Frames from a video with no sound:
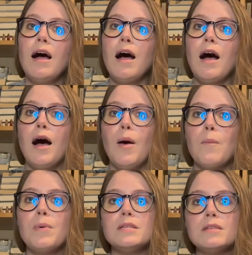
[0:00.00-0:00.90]

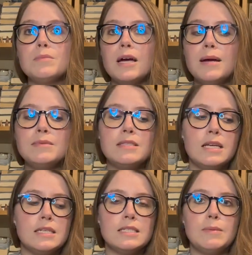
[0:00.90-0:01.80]
But sometimes
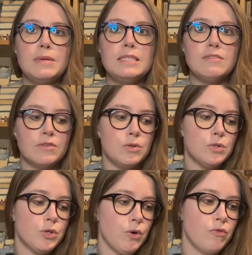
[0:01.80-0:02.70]
things can be difficult
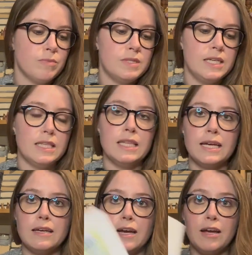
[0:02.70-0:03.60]
to grow from seed.
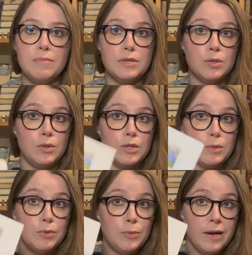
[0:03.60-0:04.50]
Like I have been told that the
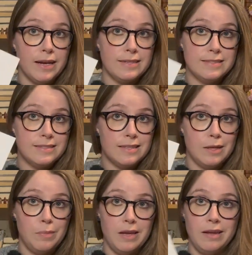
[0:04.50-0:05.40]
bluebonnets
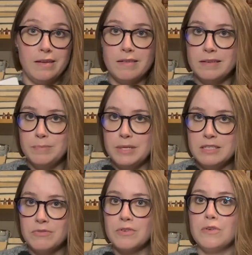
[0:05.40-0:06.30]
can be a bit
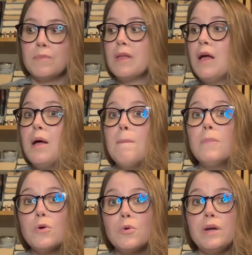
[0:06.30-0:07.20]
difficult.
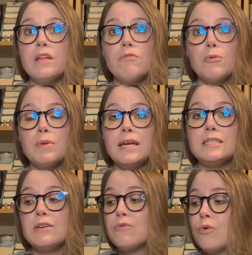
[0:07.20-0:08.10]
Milkweed, if you're
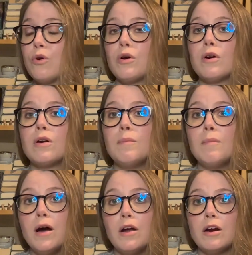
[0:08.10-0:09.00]
planting for
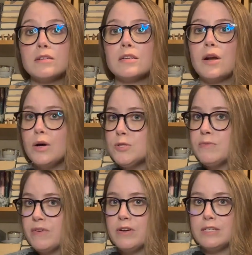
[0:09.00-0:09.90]
monarchs, can also be
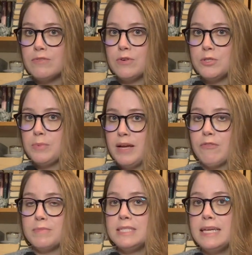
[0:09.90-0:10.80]
very difficult to plant
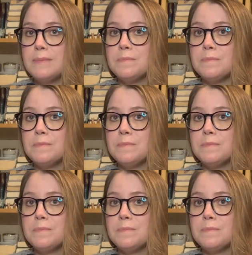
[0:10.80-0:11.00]
from seed.